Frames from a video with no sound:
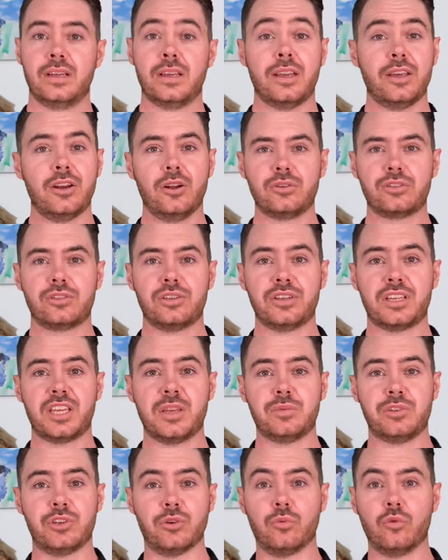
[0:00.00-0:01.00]
It also
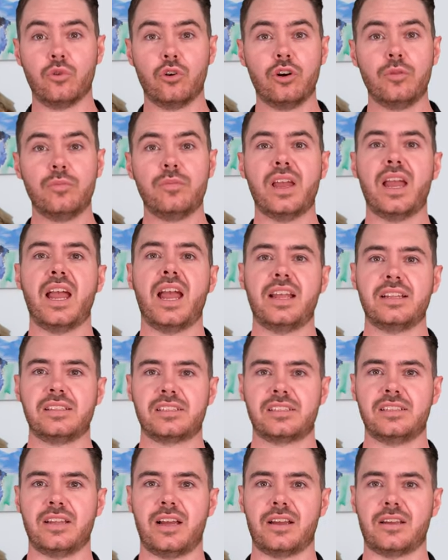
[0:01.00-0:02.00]
keeps you warm and
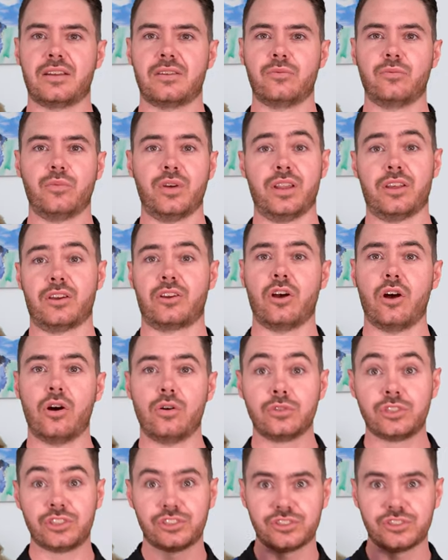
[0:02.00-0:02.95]
snug when the cold